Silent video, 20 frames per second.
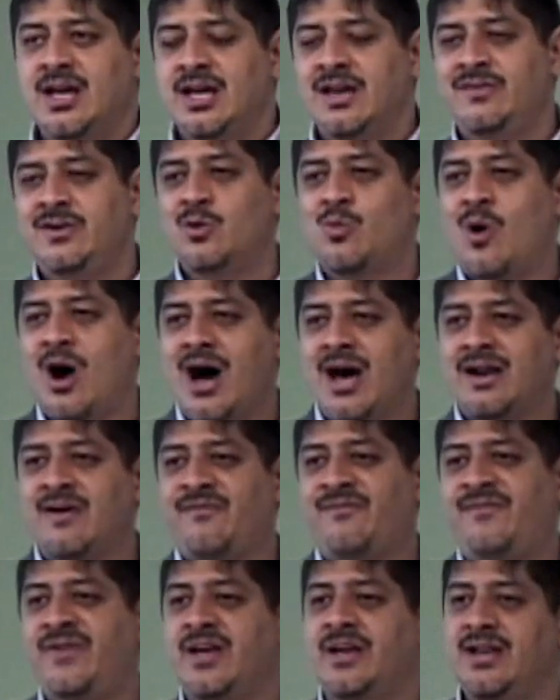If you want to
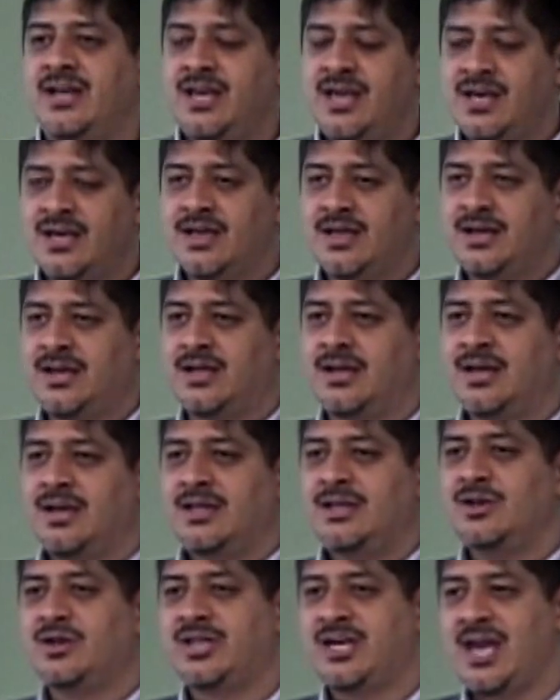fit in,
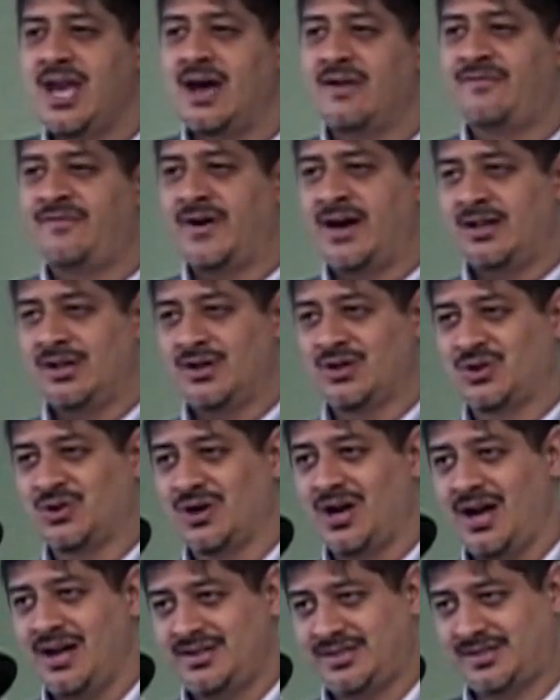you can't follow
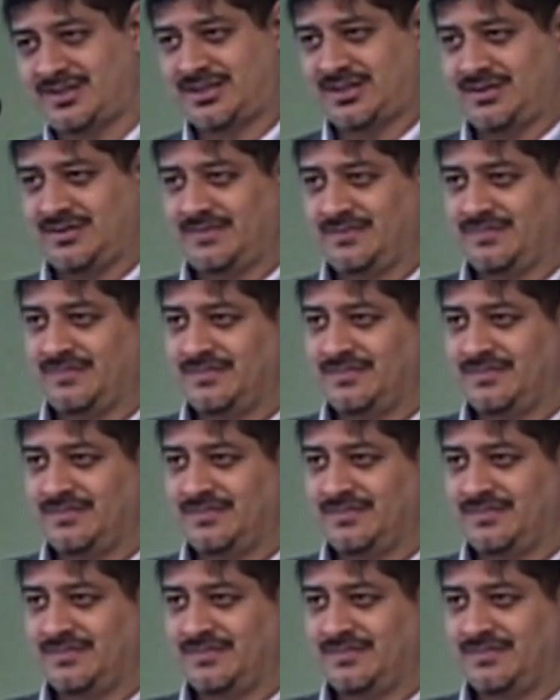Christ.